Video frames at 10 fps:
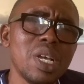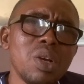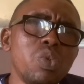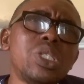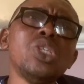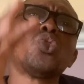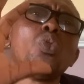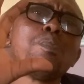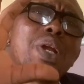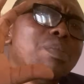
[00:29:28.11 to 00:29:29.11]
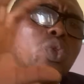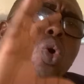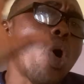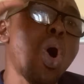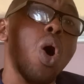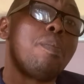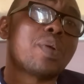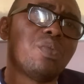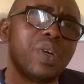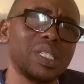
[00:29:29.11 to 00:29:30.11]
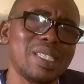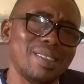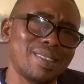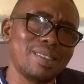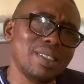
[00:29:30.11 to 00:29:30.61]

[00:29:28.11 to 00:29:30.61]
which is supreme to all prophecies.